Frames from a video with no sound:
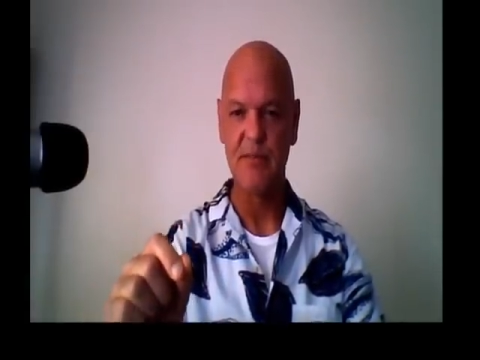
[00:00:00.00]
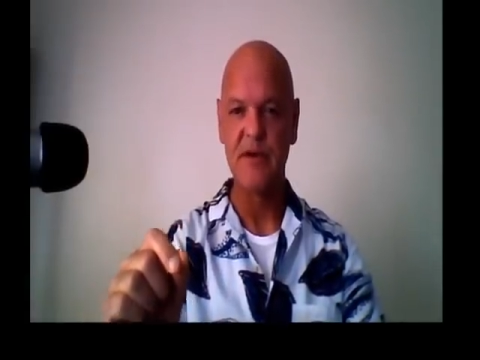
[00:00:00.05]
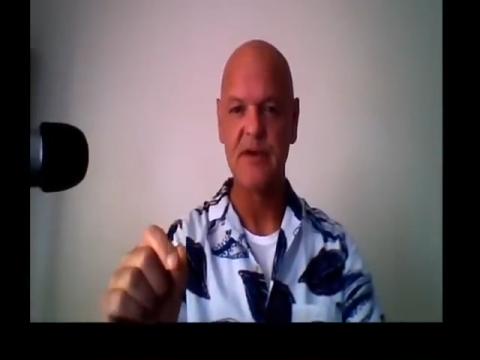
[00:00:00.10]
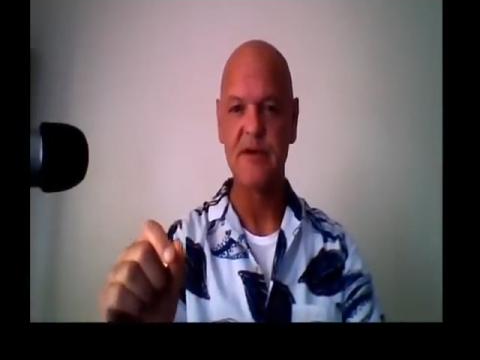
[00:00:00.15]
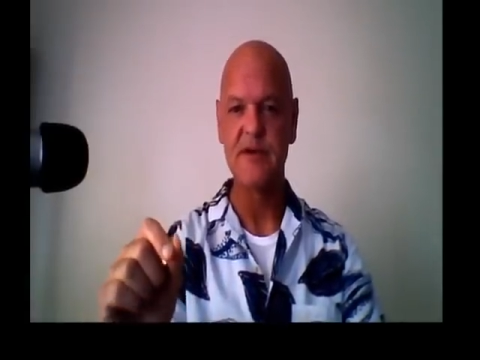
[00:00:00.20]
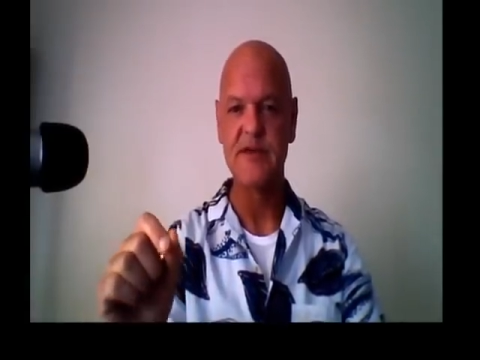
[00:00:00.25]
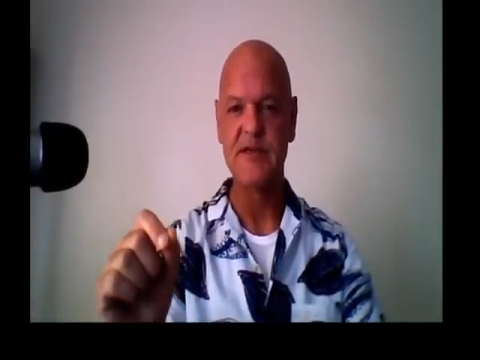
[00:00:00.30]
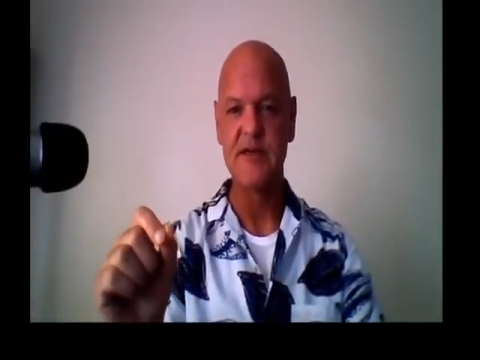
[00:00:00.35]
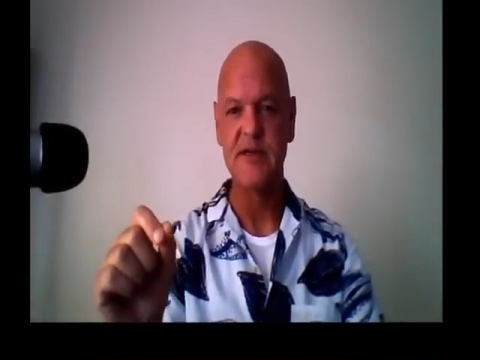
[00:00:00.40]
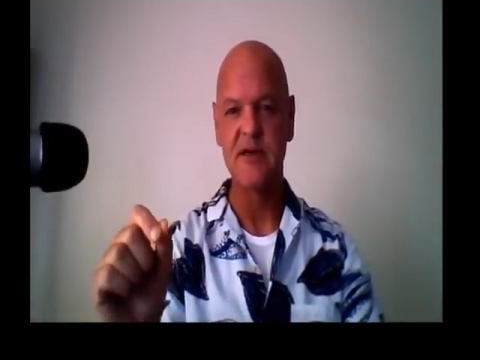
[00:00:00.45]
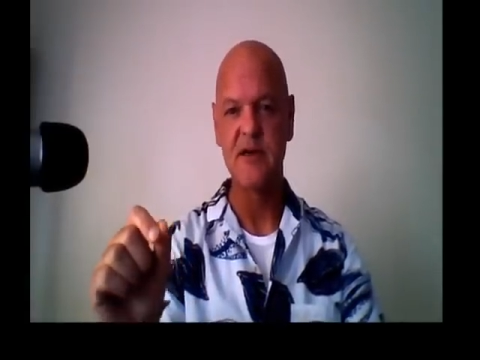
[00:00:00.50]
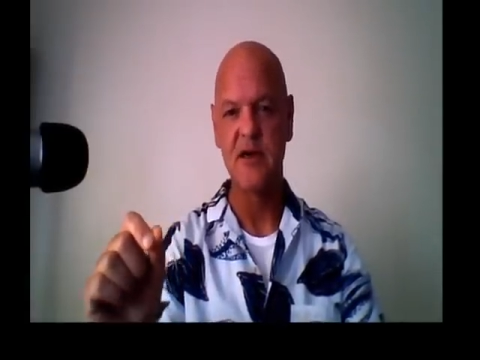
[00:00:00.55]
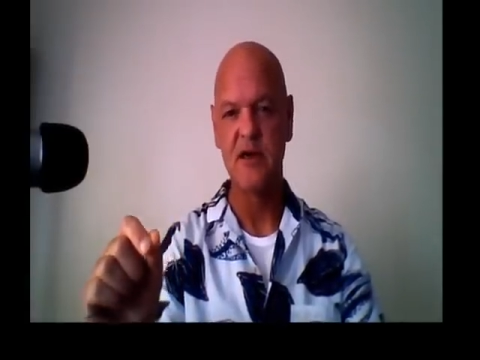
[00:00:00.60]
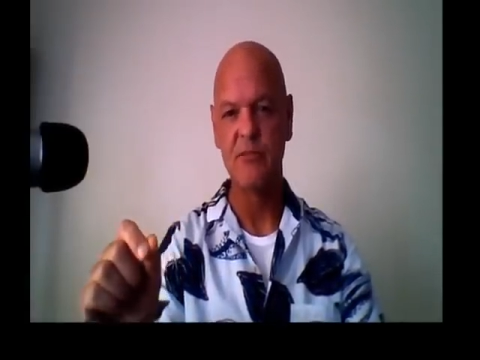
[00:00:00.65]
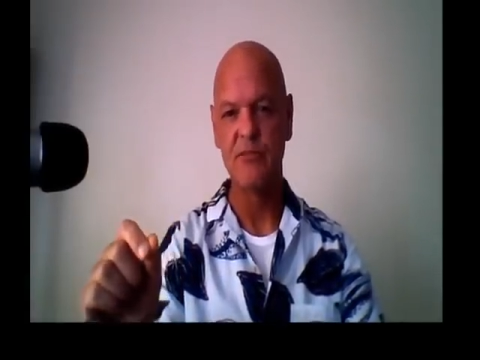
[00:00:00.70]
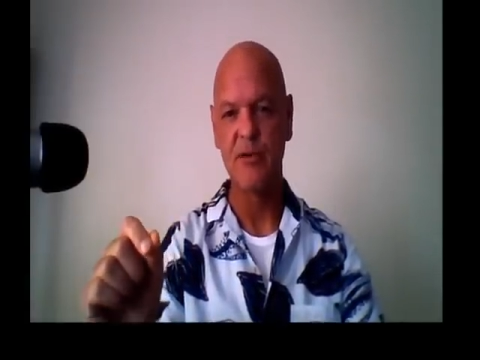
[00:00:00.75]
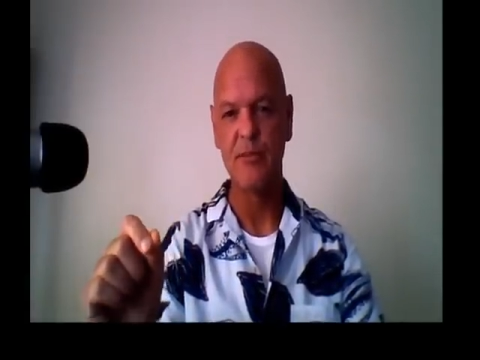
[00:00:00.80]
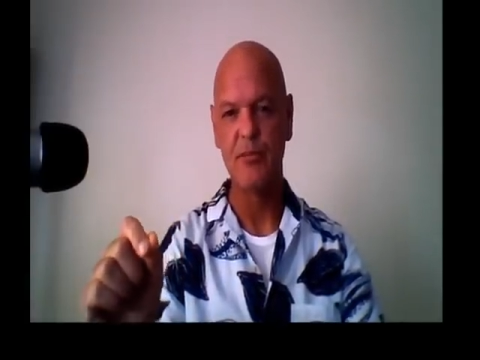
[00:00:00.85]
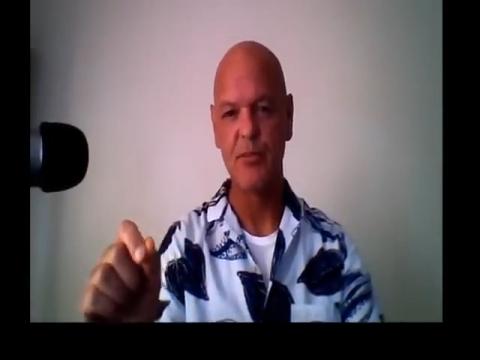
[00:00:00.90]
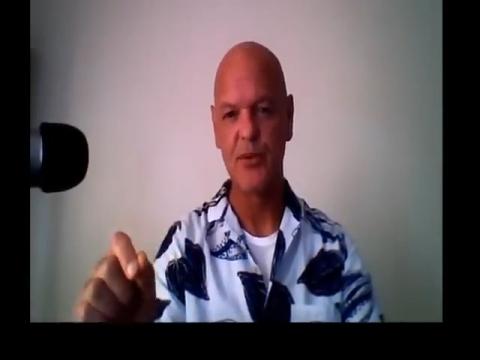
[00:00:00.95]
because it
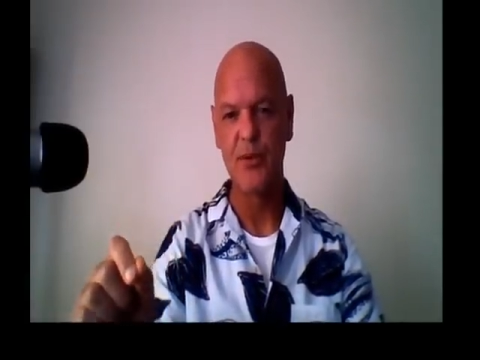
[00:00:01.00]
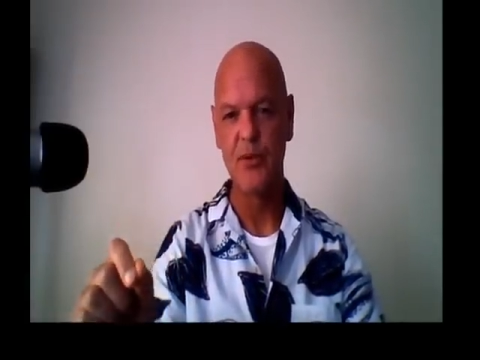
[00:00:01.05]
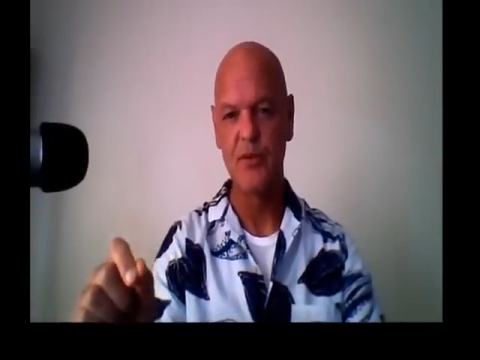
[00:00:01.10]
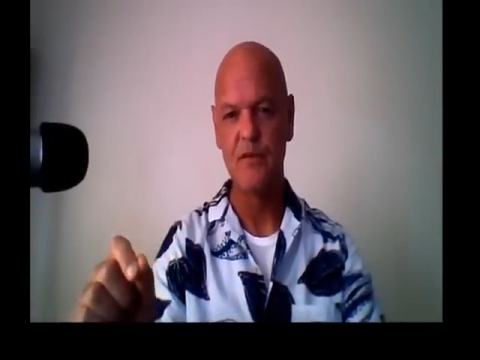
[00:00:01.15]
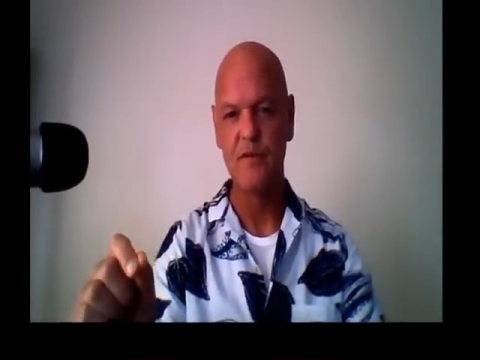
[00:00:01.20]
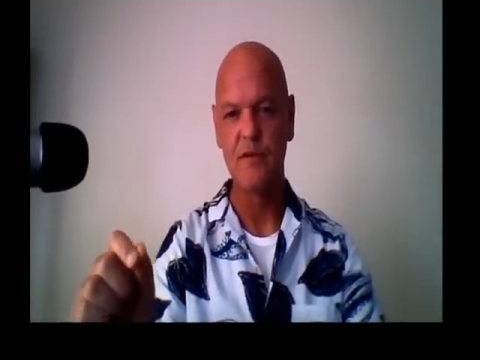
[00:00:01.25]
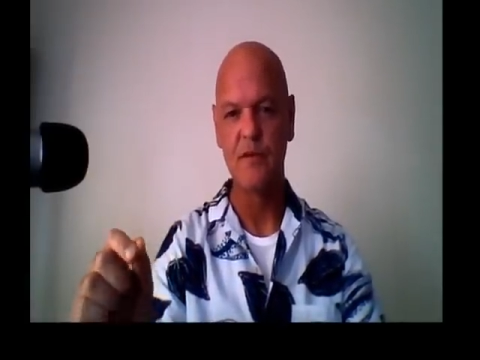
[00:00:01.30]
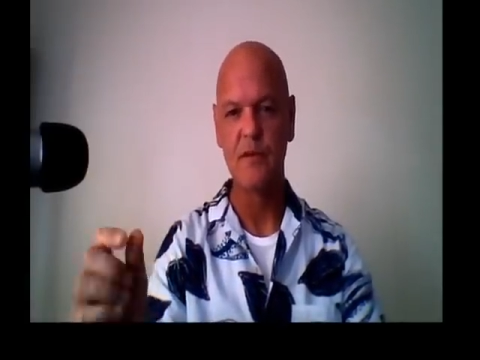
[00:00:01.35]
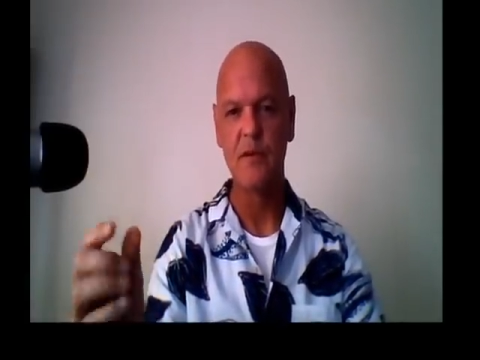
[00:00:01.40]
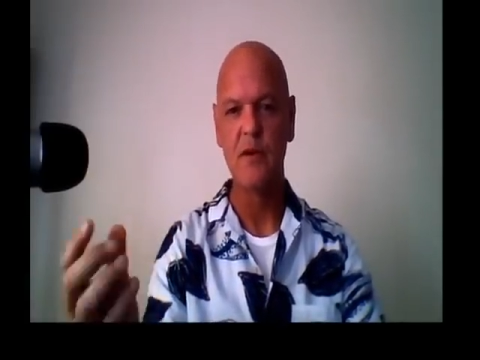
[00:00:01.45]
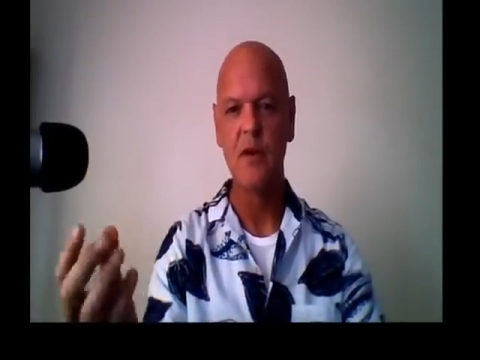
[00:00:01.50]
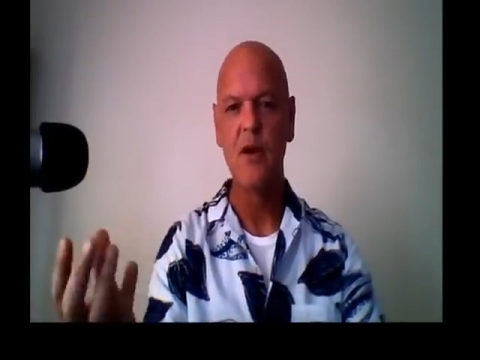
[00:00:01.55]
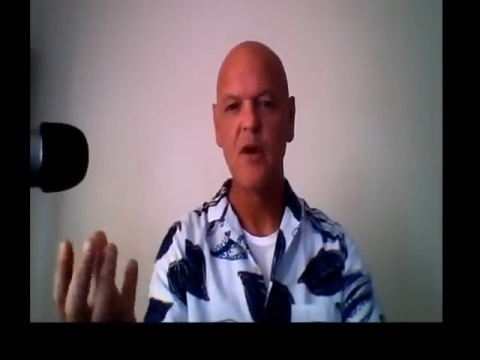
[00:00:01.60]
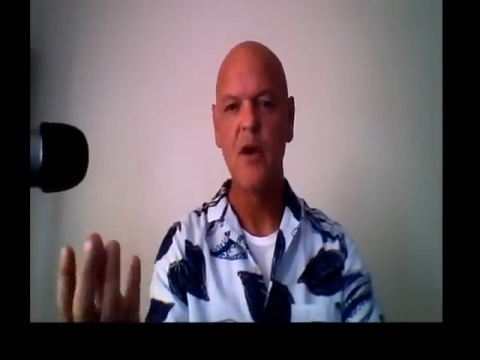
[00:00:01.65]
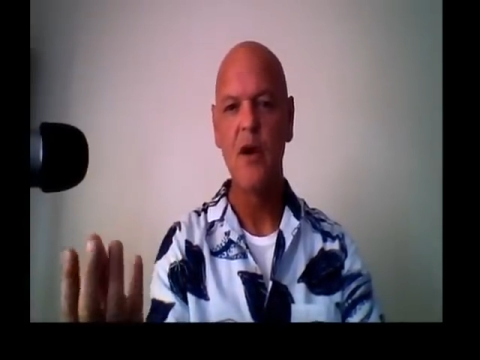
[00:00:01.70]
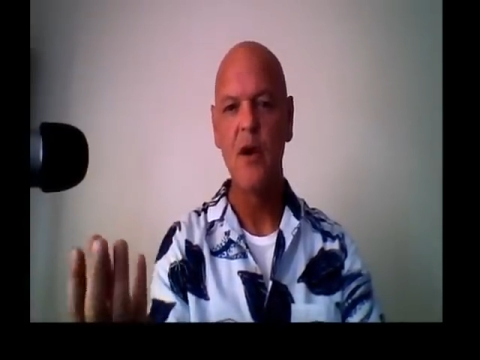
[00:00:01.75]
can't be proven